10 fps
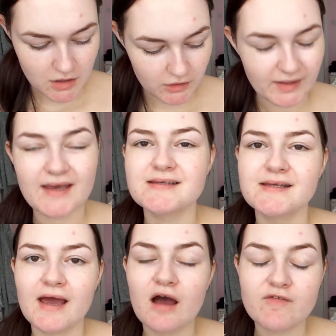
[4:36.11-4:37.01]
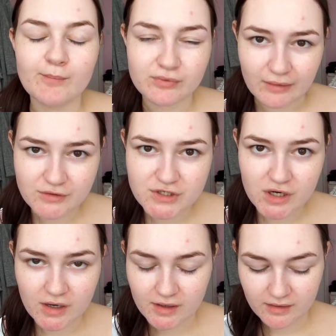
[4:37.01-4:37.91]
Okay, so they have brown
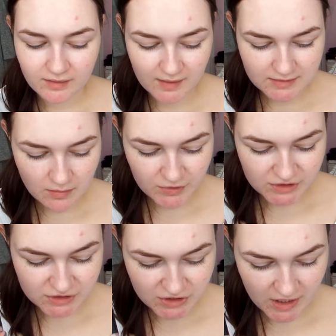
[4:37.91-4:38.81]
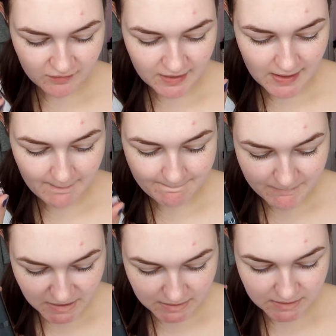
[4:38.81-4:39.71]
sugar, this one which is cherry,
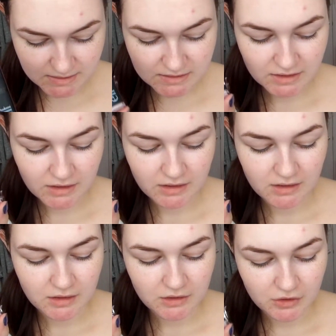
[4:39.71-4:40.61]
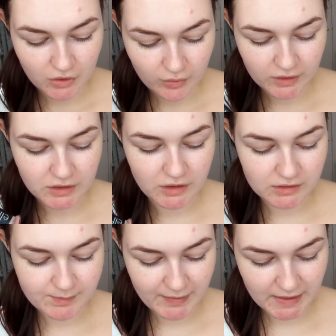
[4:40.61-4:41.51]
mint, coconut,
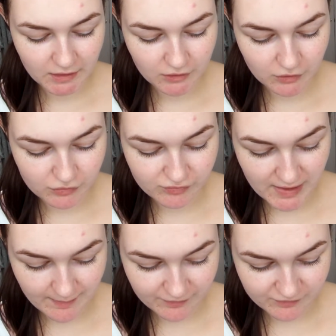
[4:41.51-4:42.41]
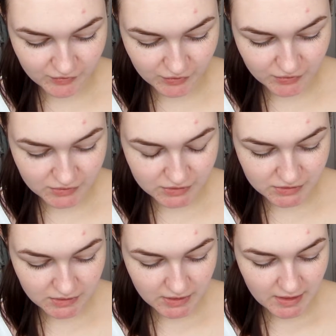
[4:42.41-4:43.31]
pink grapefruit,
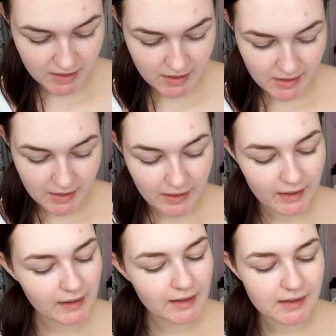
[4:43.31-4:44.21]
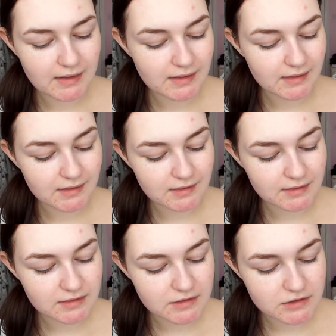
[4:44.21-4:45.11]

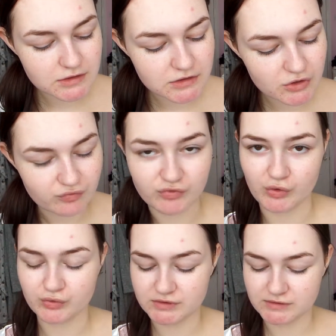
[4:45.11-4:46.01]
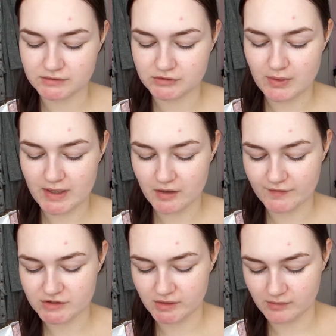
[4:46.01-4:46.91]
and rose. So I got the
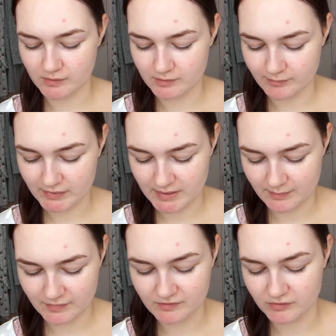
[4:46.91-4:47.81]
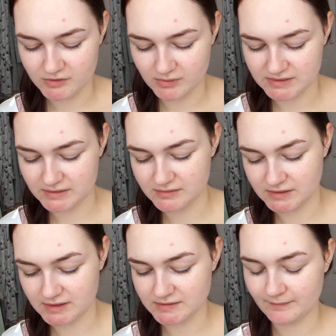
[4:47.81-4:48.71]
cherry one, but um, the rose one sounds
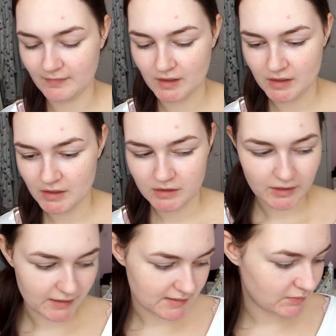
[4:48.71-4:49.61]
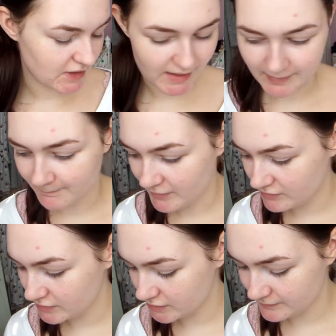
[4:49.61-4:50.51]
nice. Okay, so I'm just going to get a
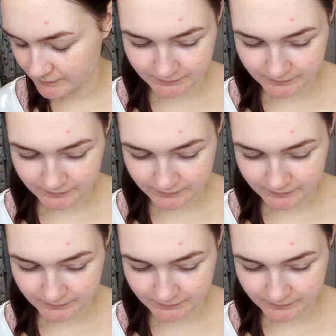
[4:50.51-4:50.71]
mirror.